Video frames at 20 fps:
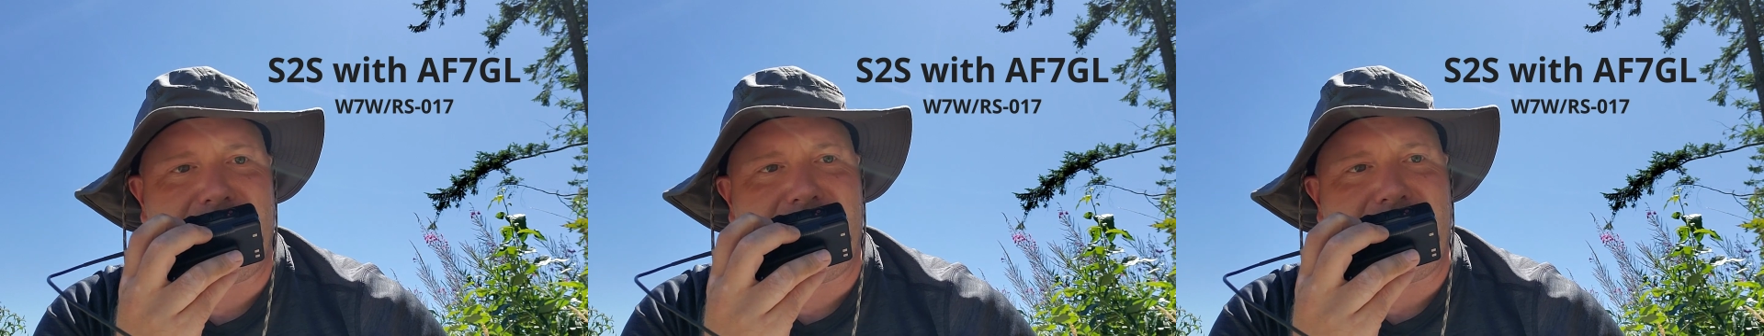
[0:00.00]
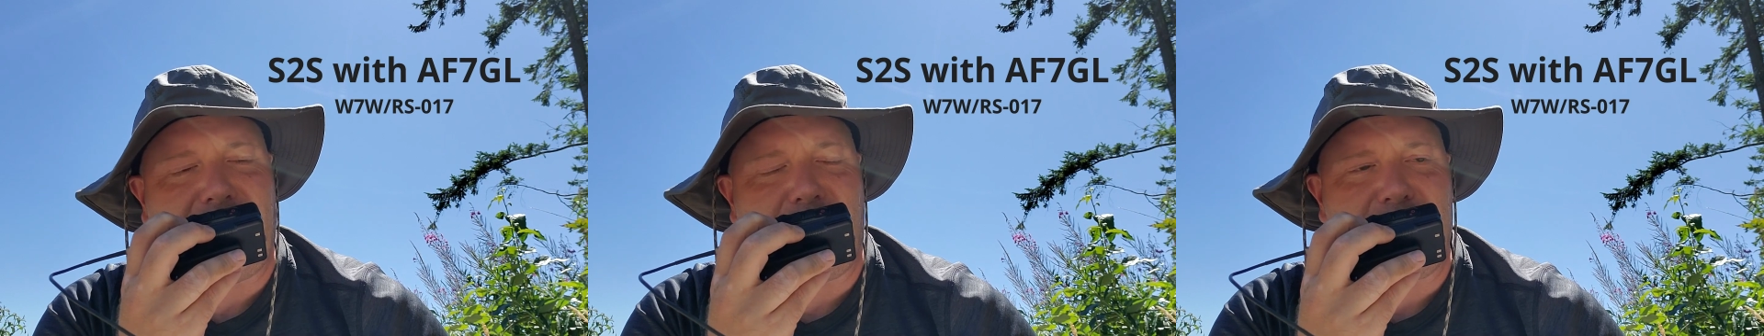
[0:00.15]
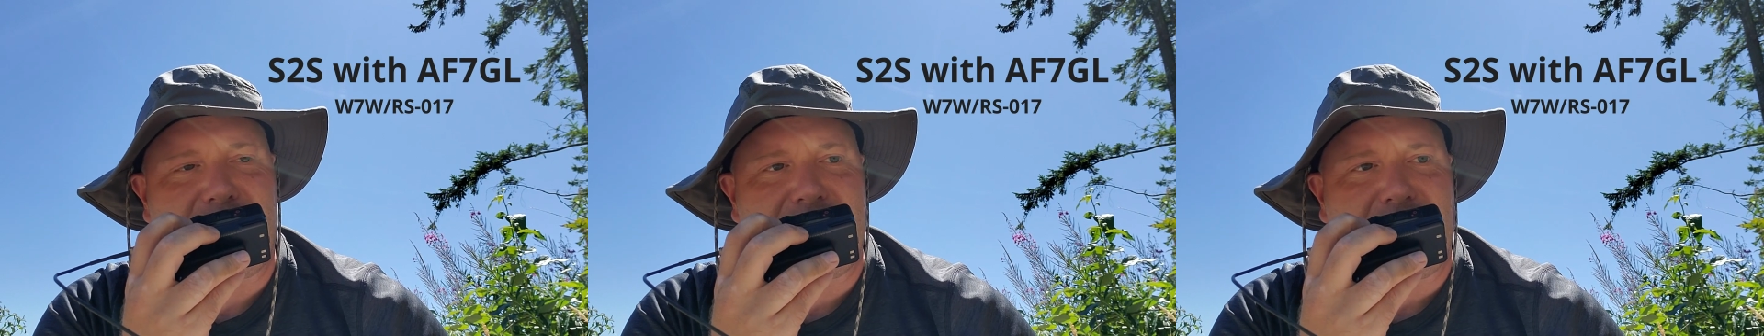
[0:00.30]

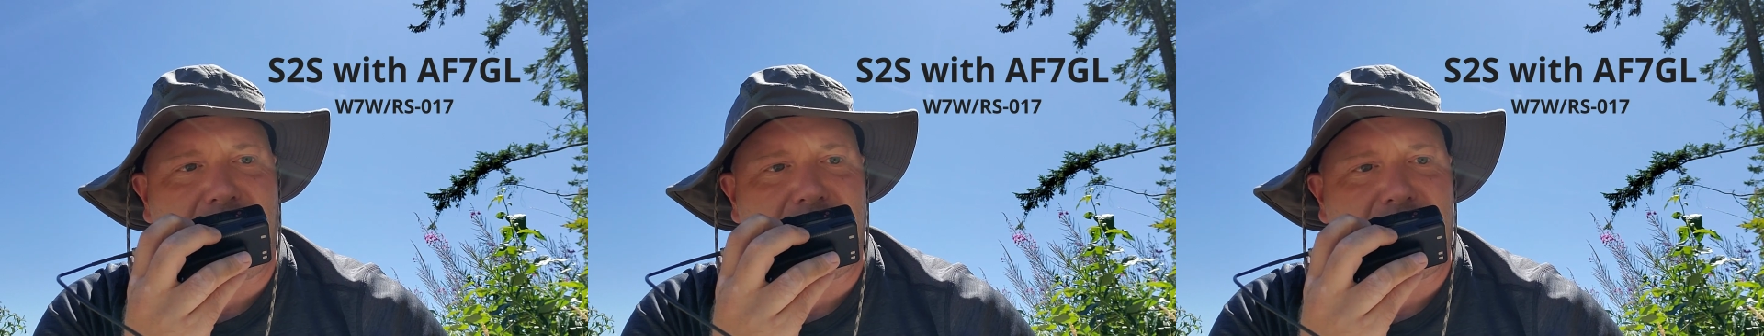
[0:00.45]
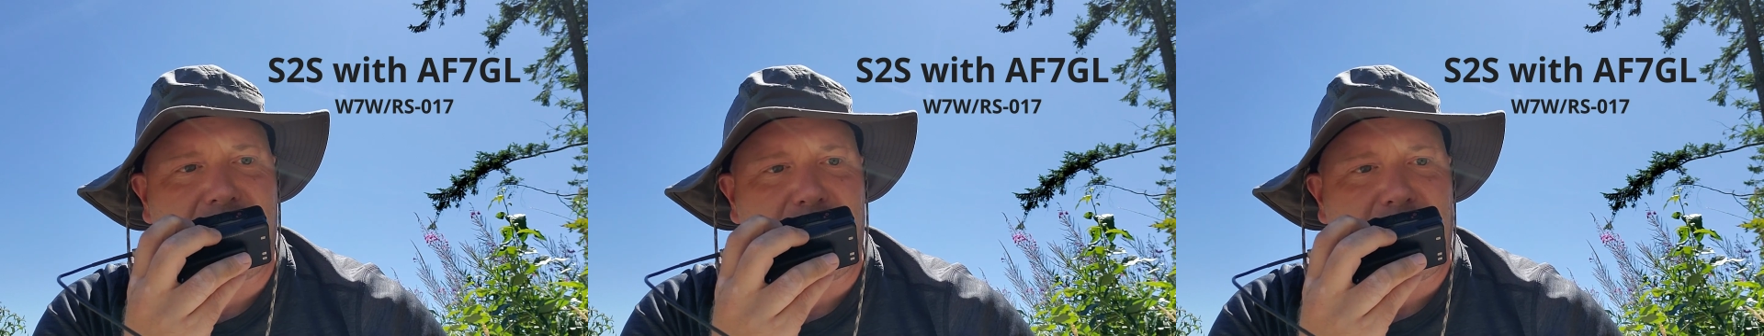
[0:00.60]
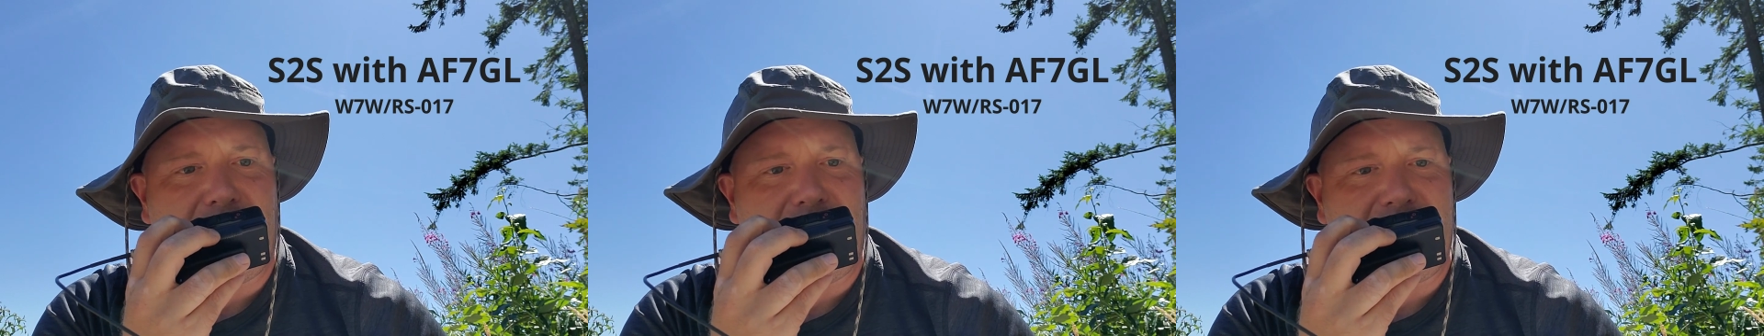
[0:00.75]
um, south
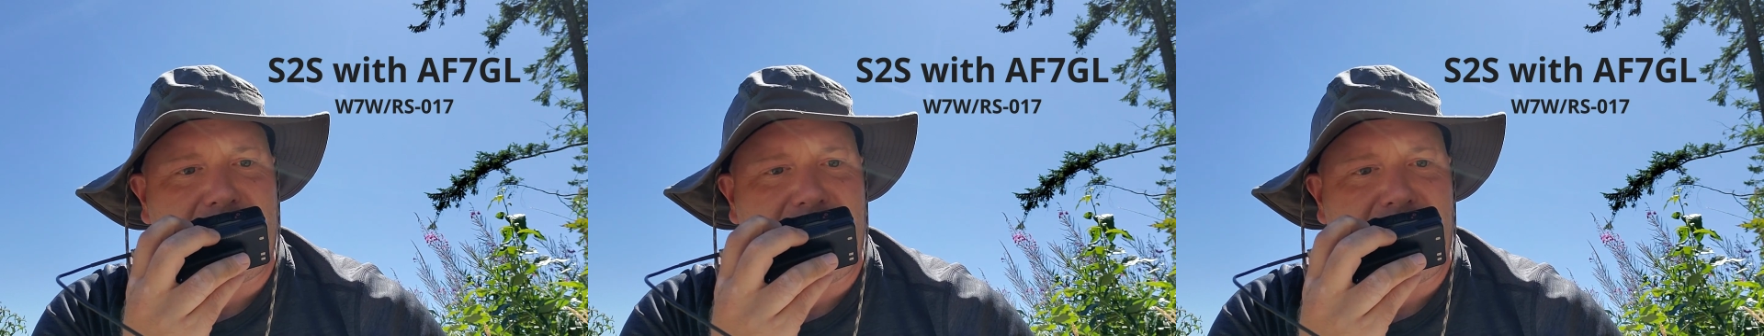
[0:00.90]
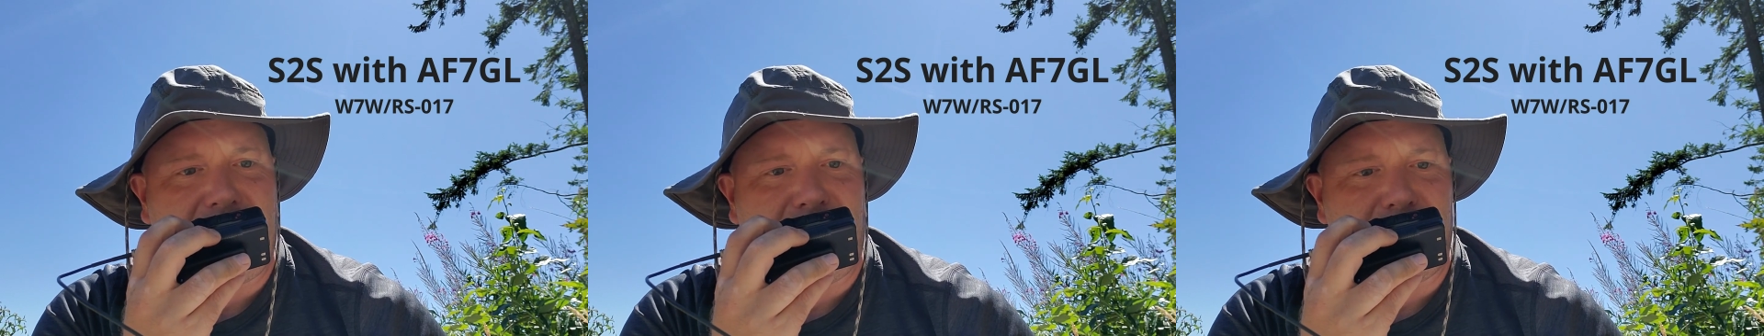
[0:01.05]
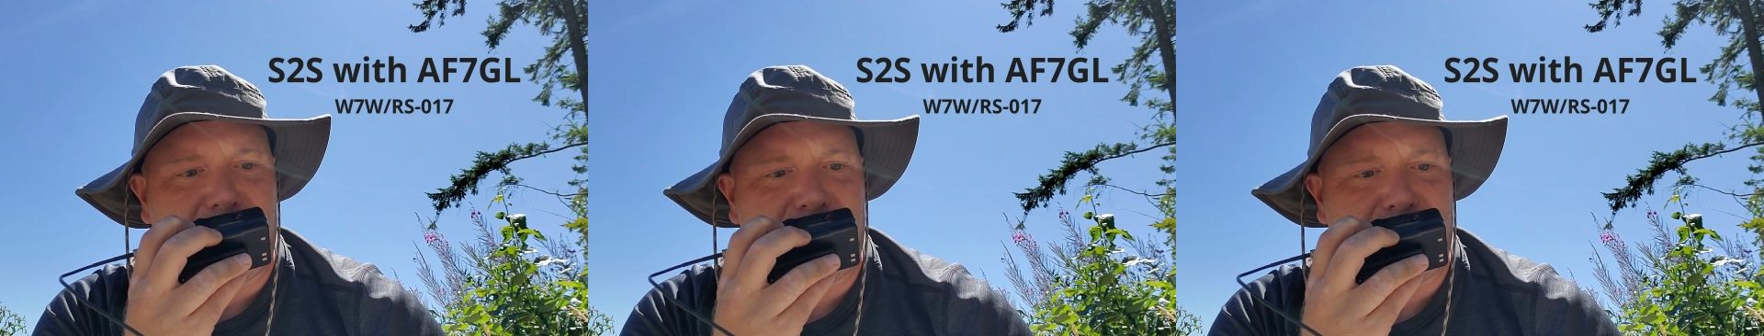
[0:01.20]
of
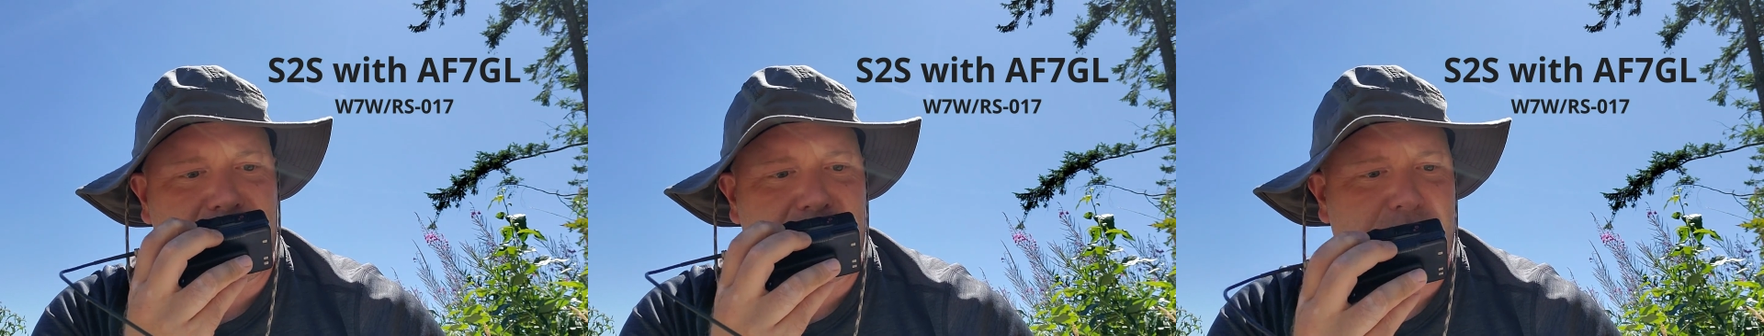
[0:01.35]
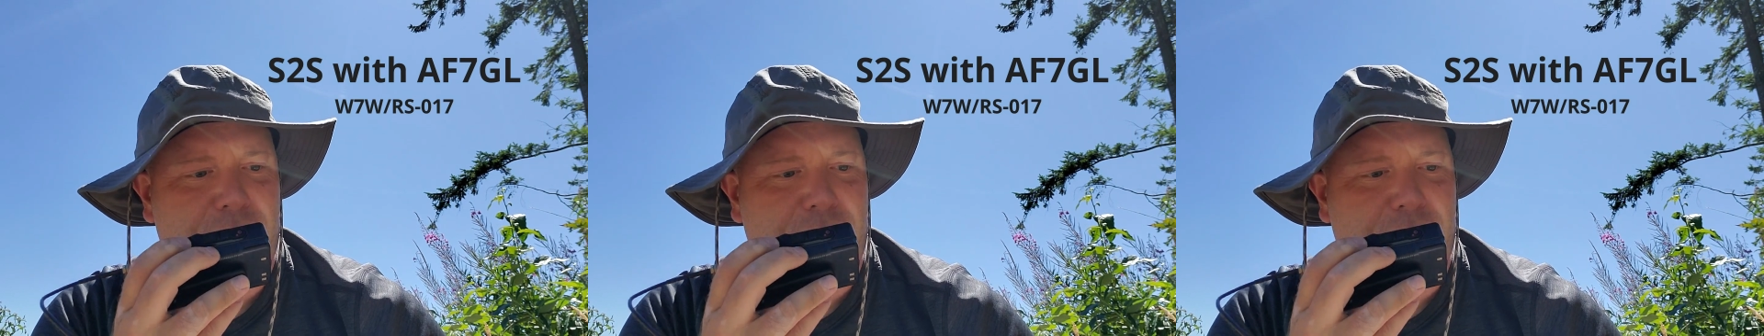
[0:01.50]
Bellingham.